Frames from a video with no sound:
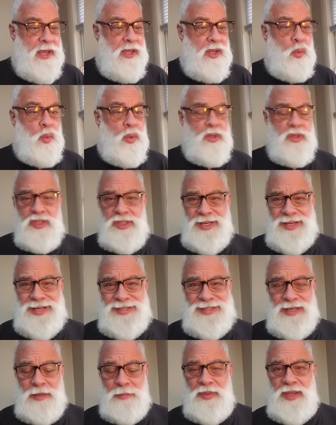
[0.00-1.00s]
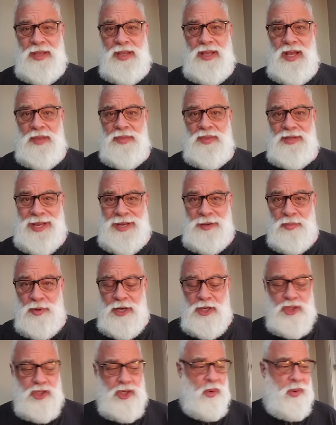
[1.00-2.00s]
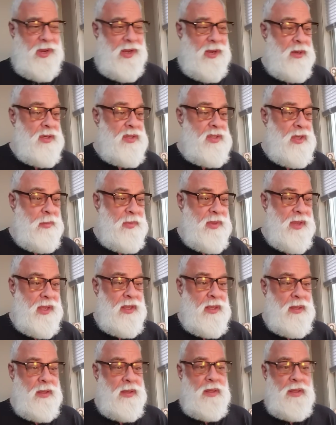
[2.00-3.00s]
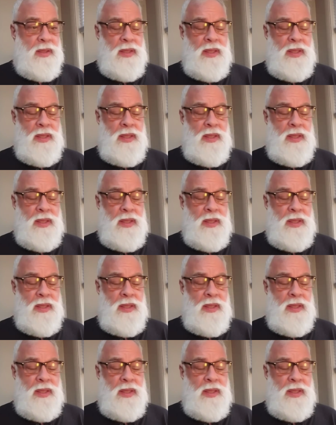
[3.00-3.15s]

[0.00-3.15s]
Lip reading: that you will see something on the Daybreak Show, hear something